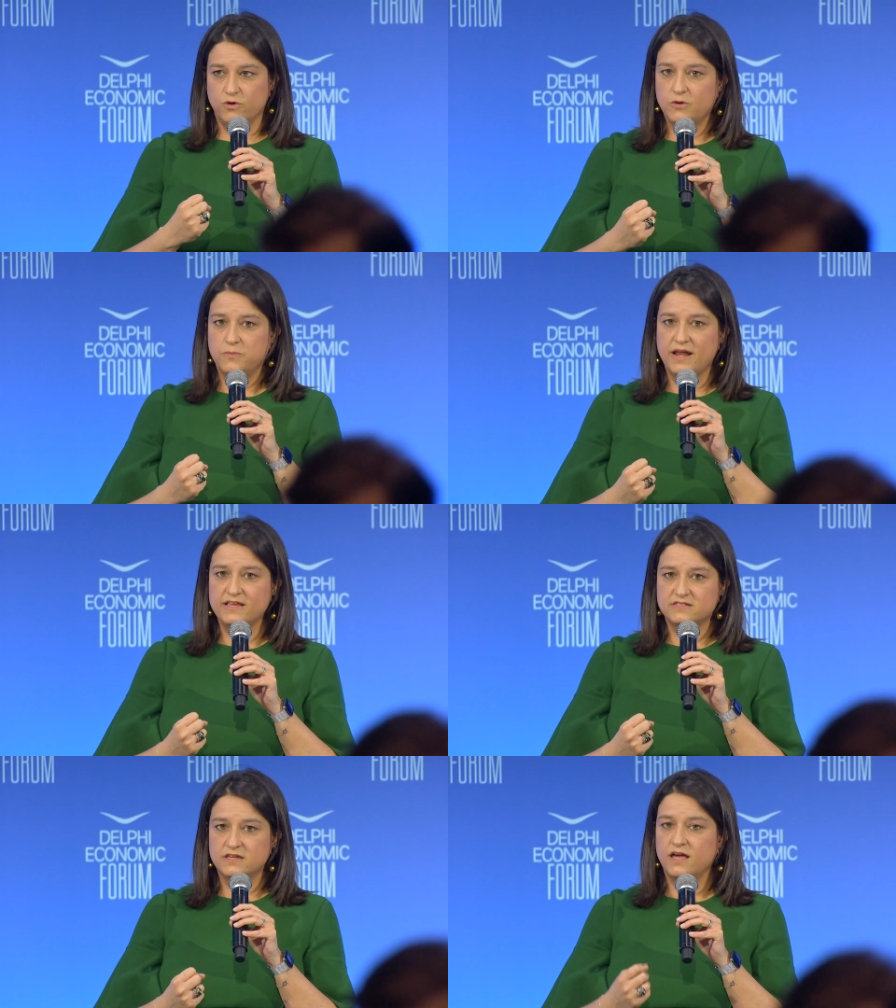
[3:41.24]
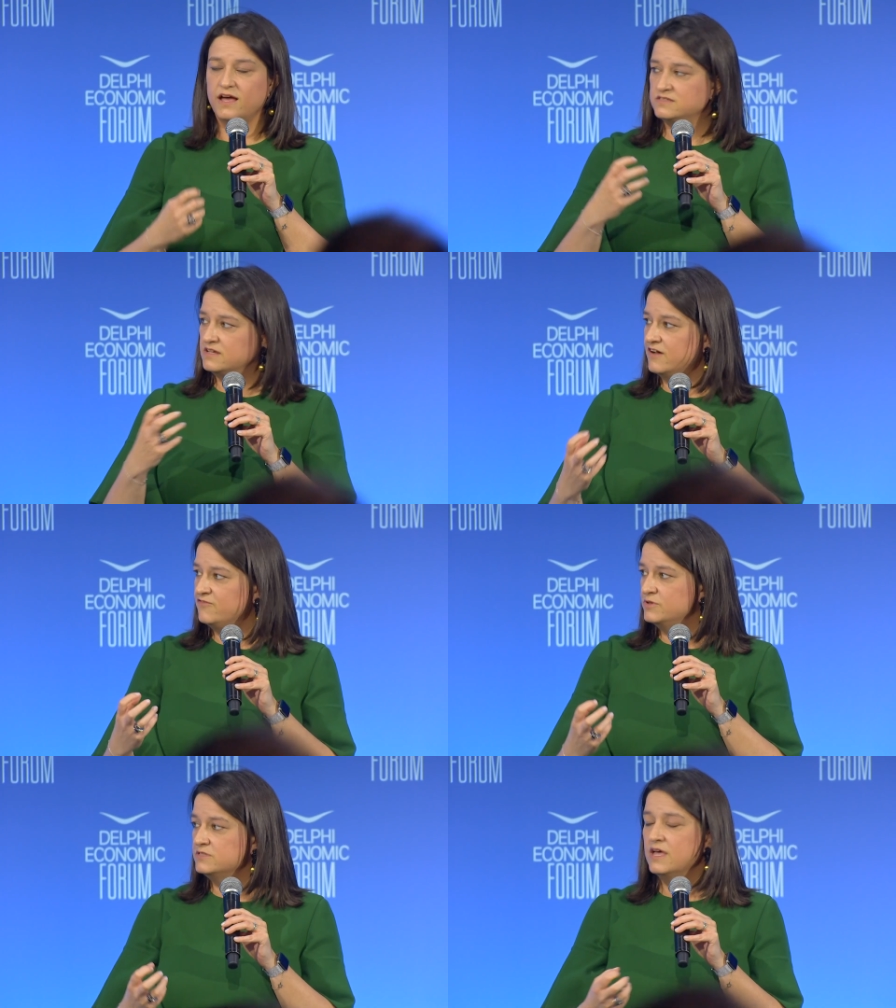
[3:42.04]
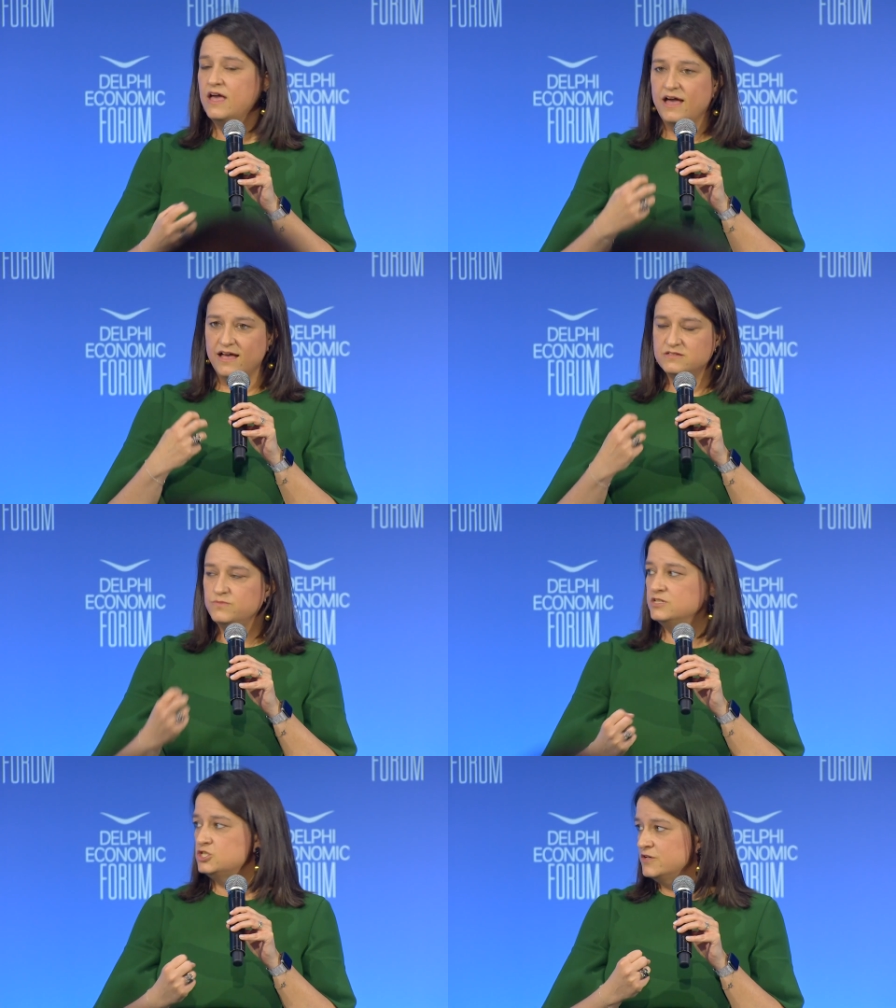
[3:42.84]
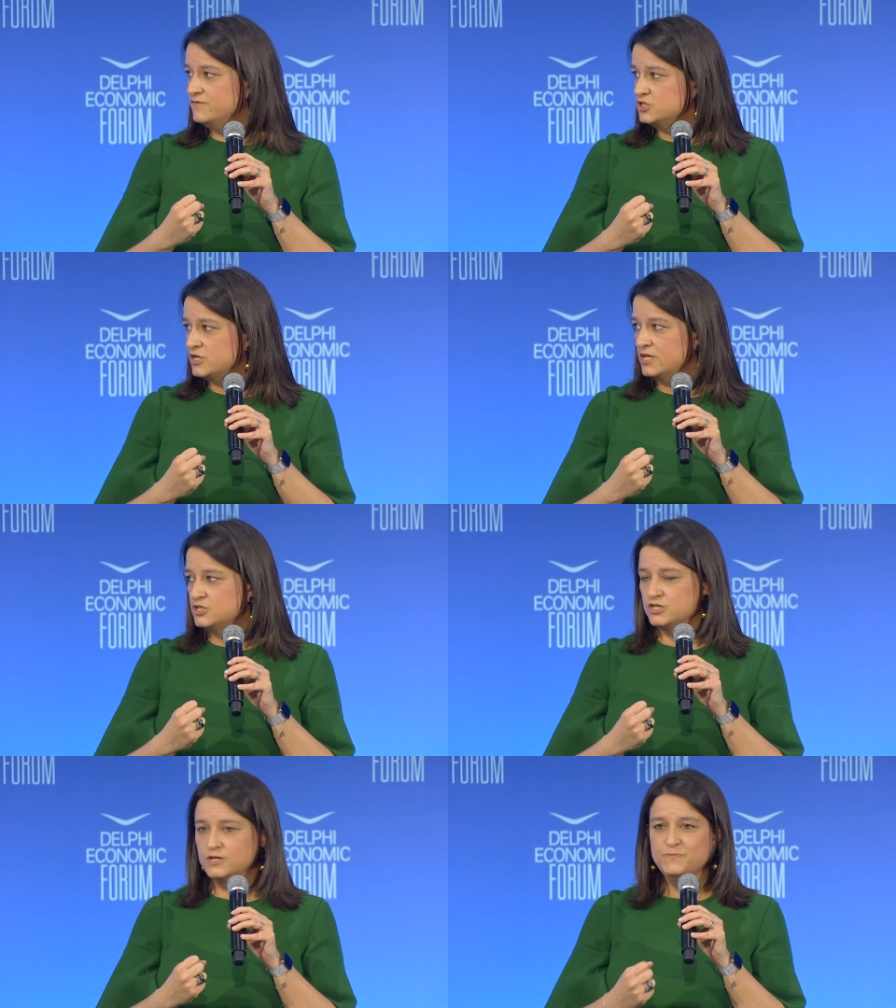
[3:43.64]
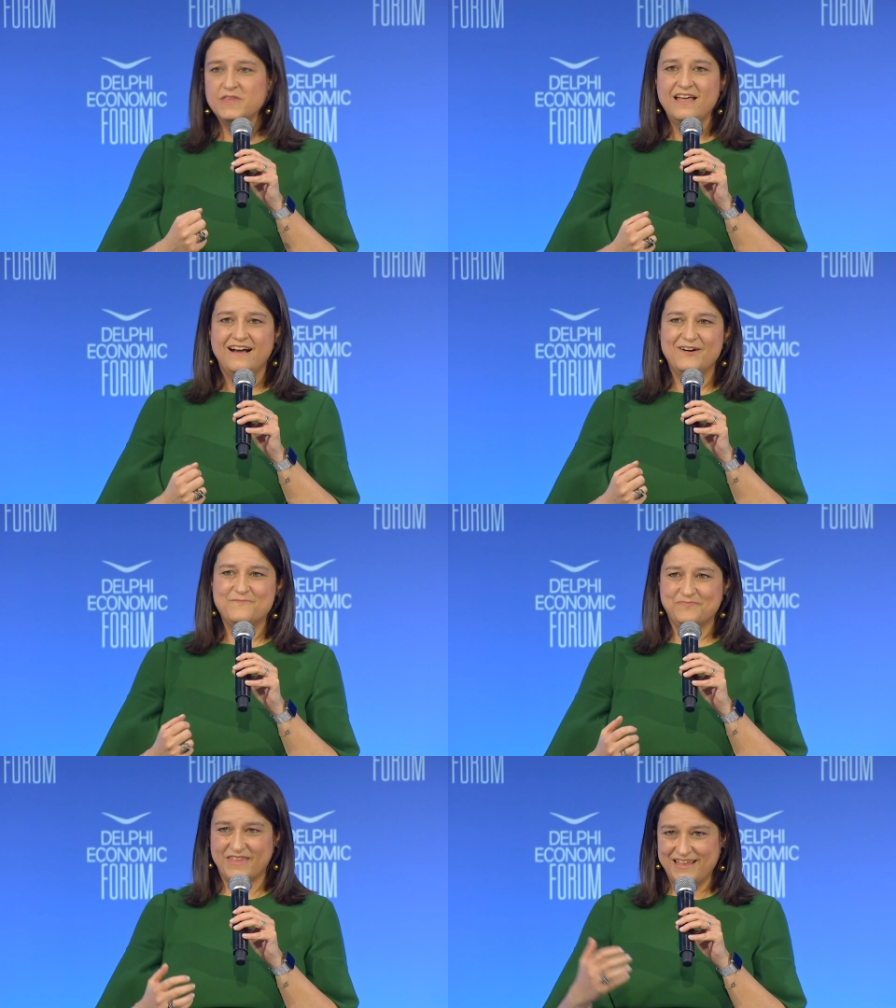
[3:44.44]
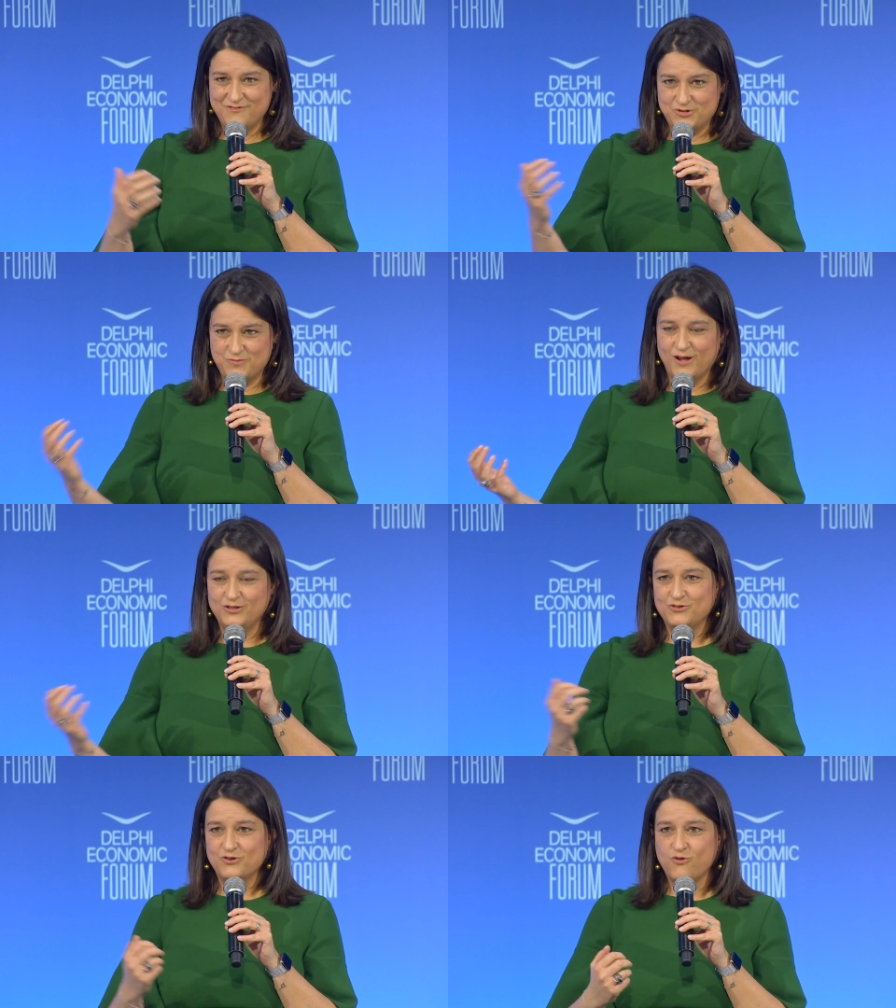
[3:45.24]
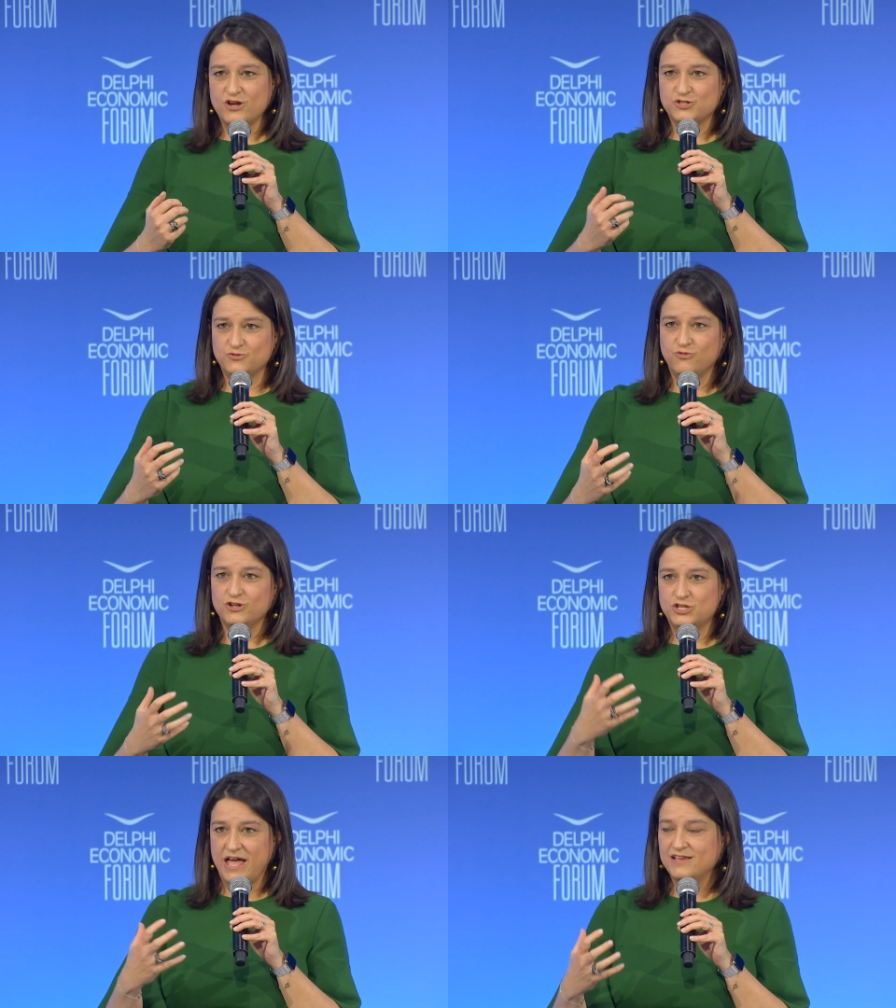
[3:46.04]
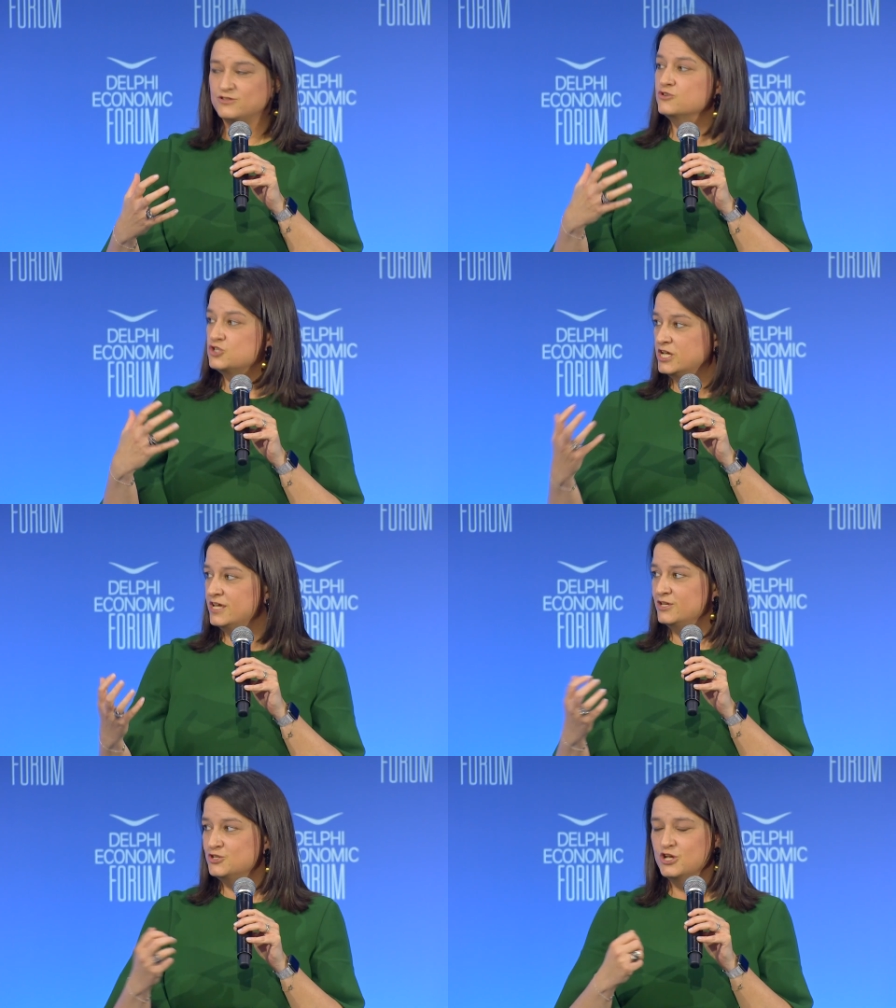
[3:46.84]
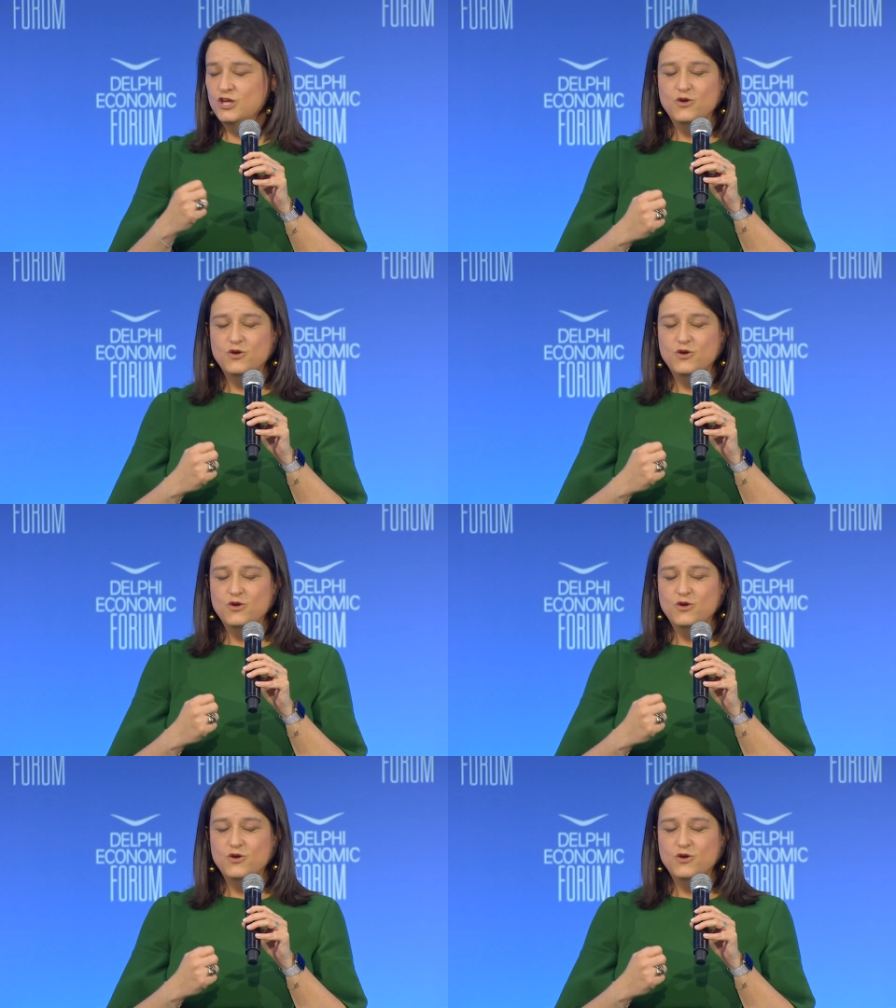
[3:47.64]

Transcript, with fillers: we are placing as a government, as Ministry of Education, um, in responding to a question, what has to change?